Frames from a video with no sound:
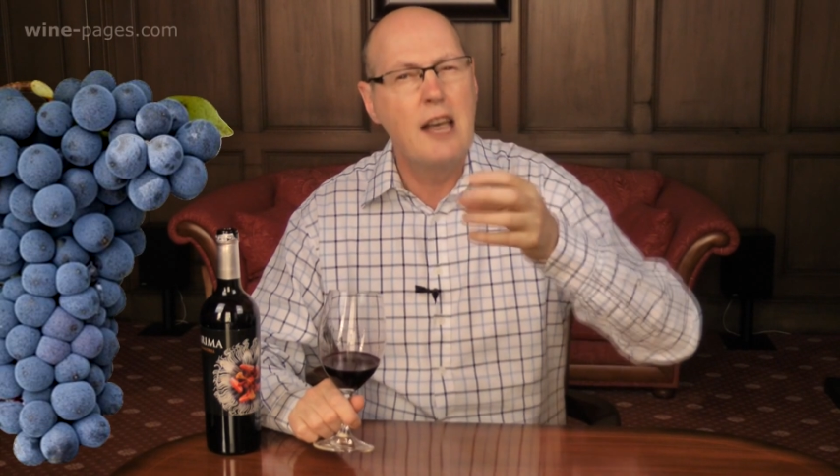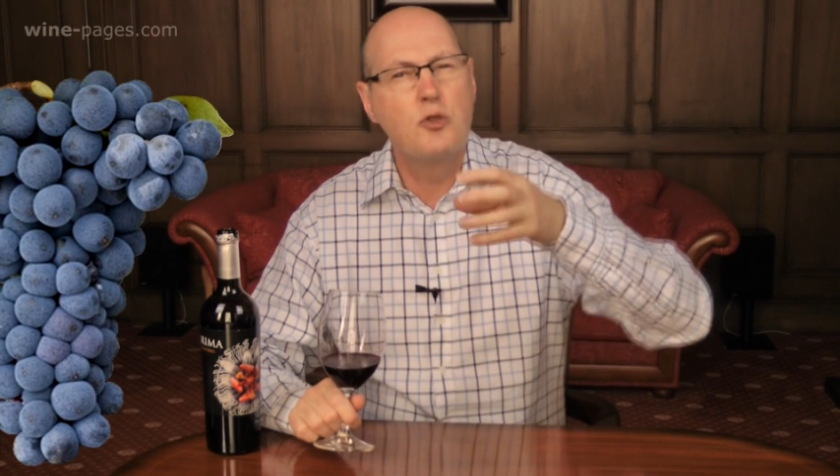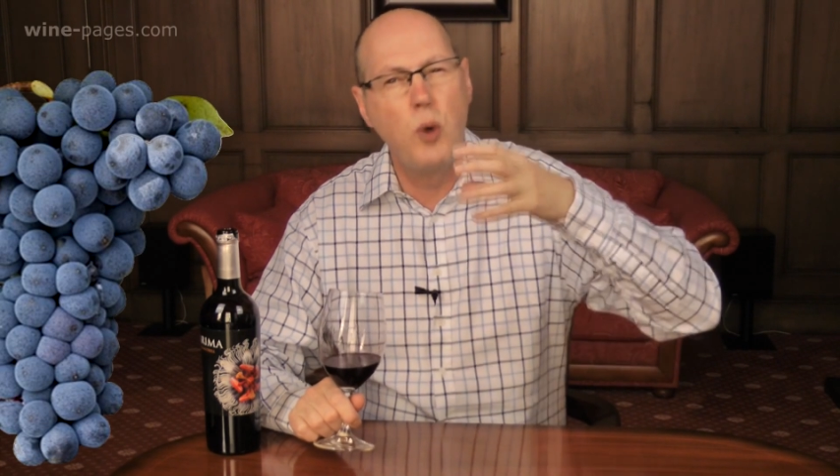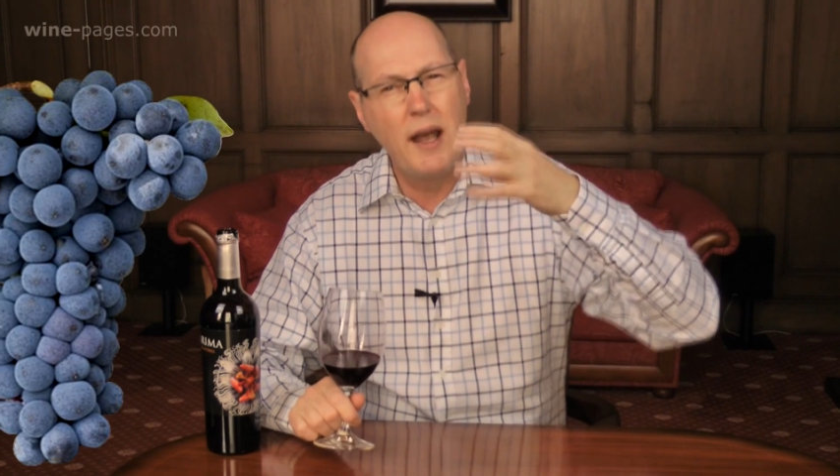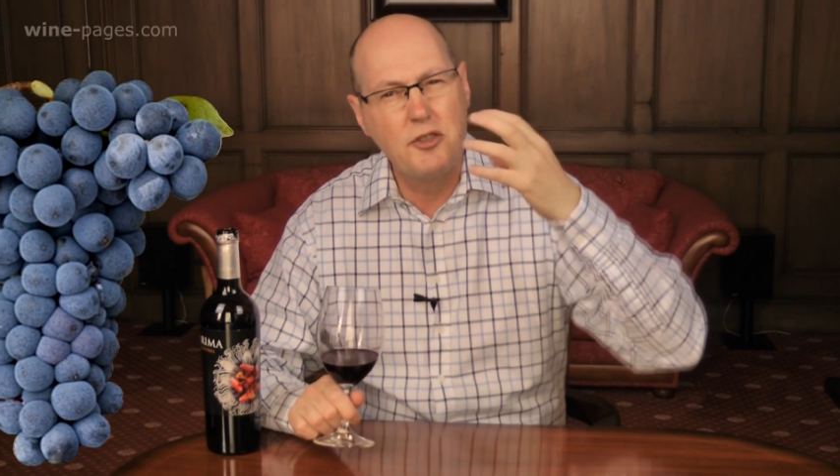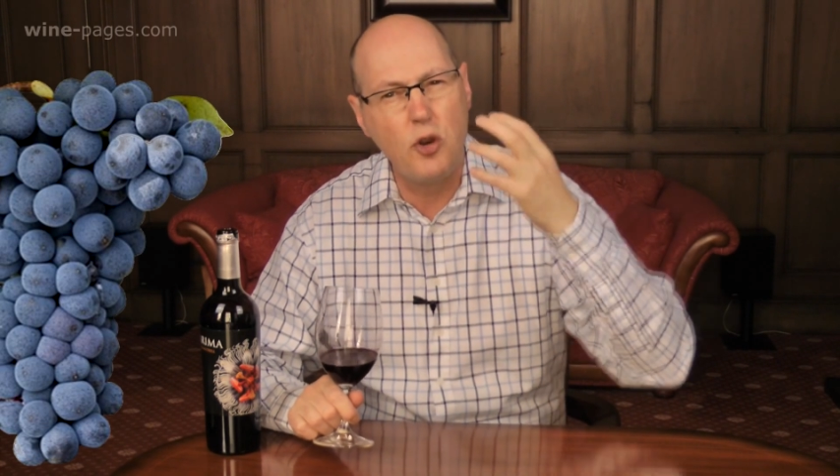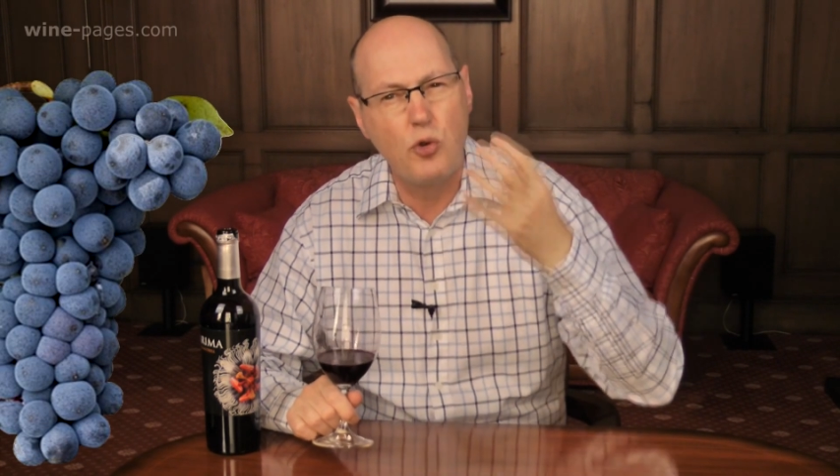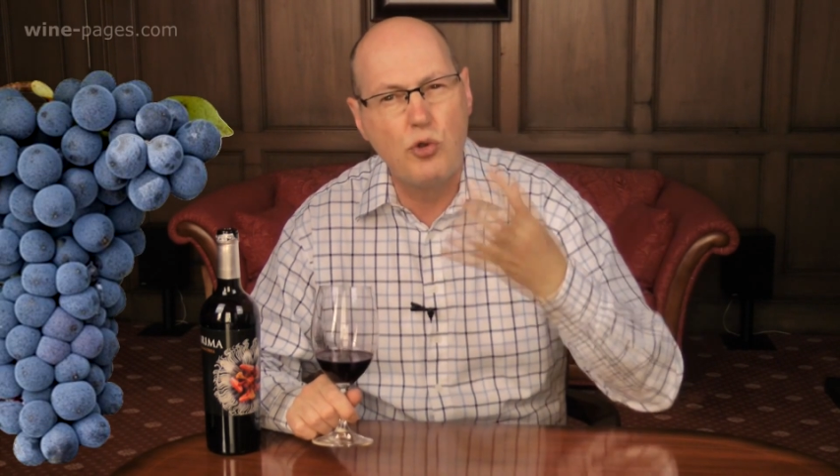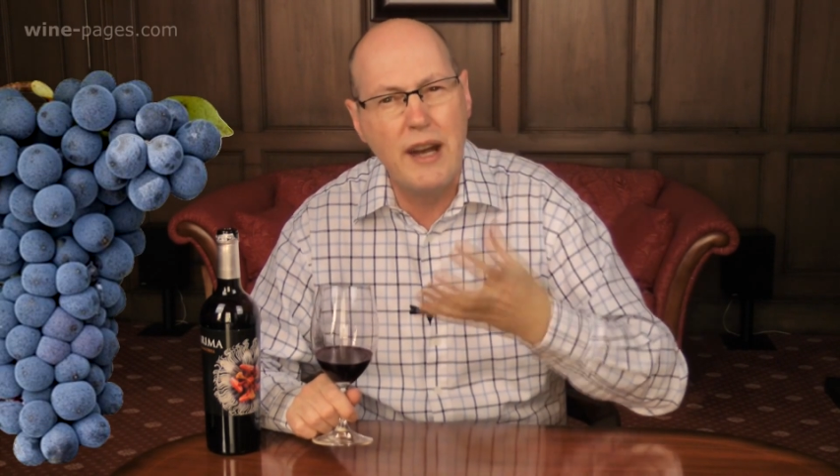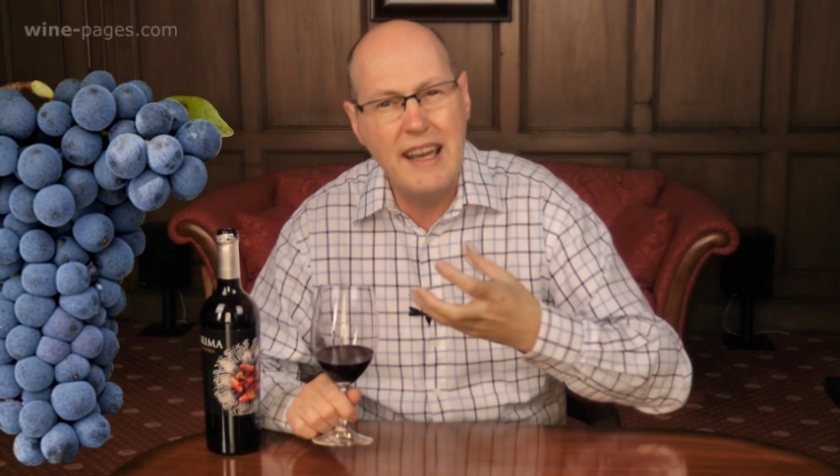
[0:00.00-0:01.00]
as well as a
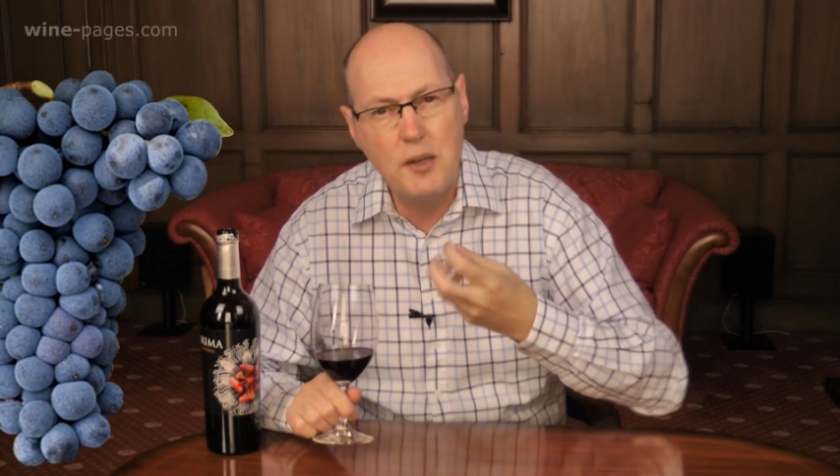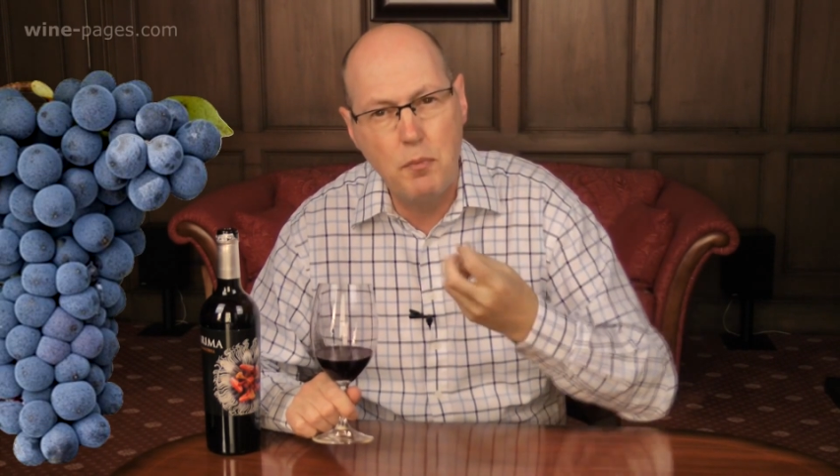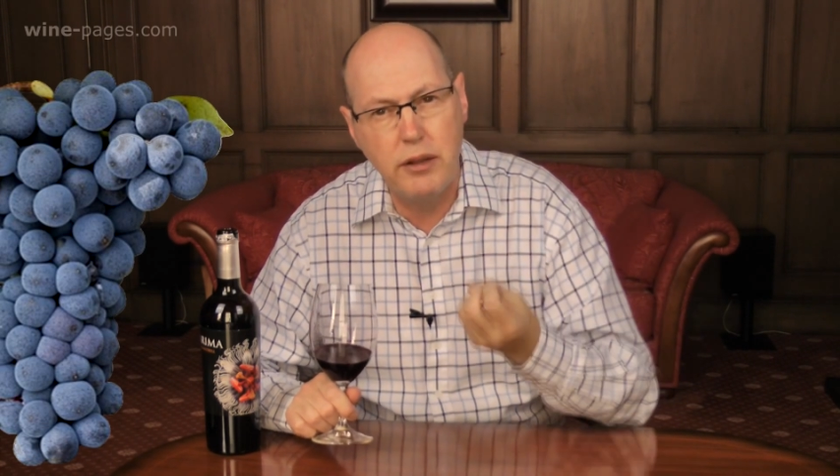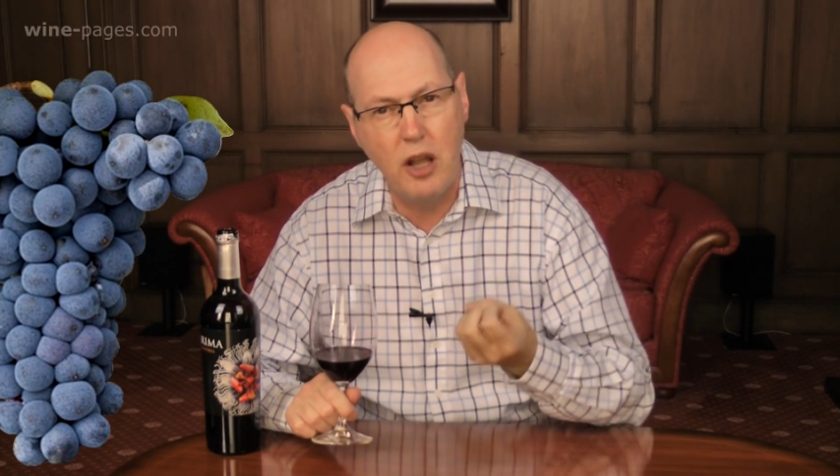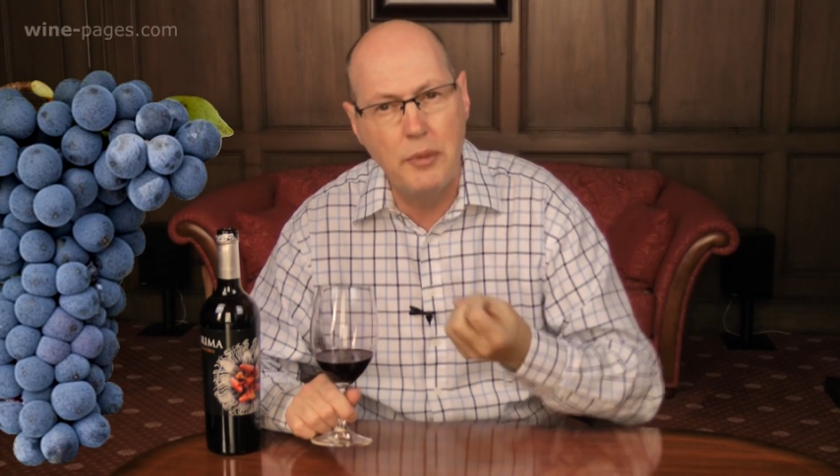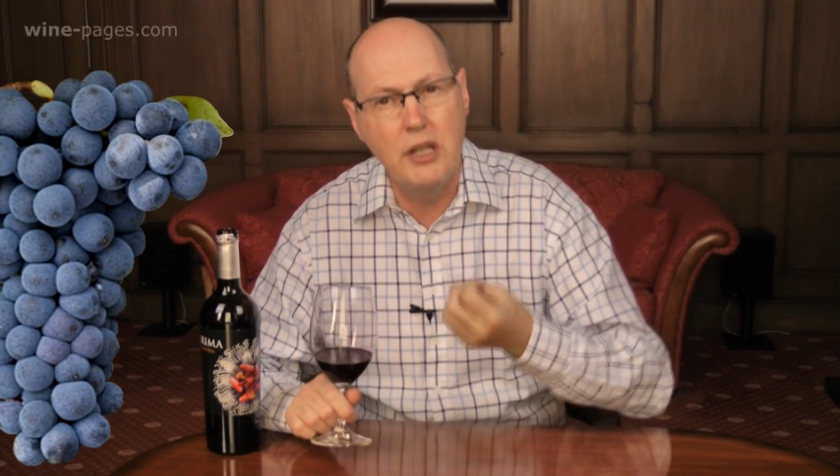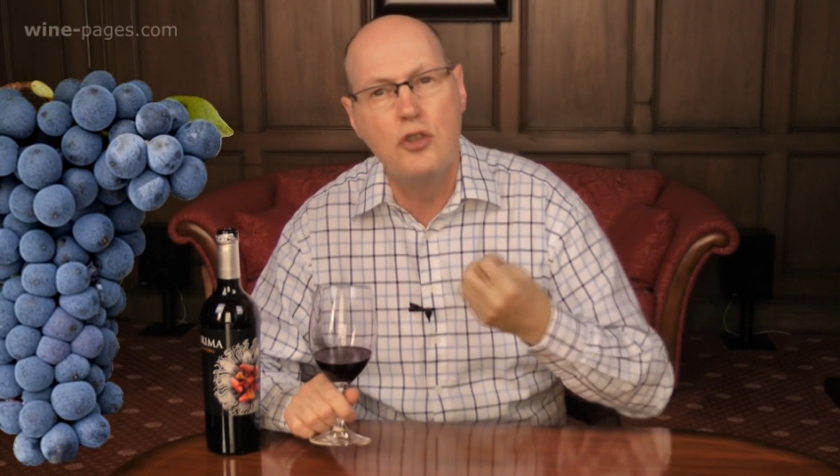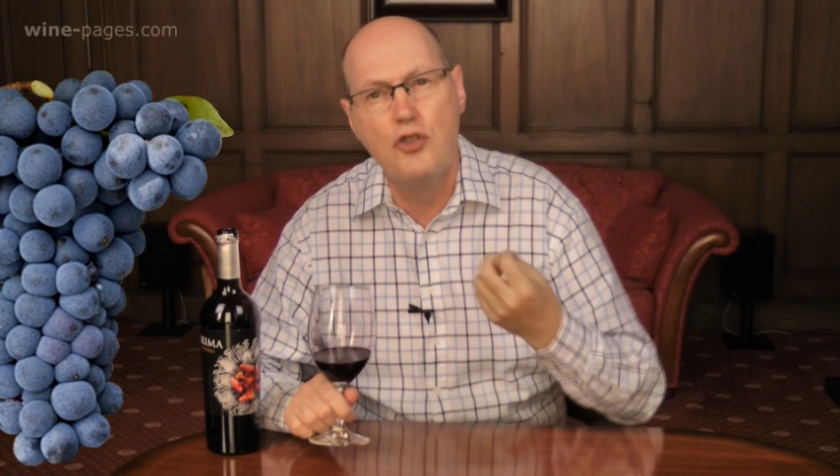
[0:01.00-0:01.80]
red, plummy,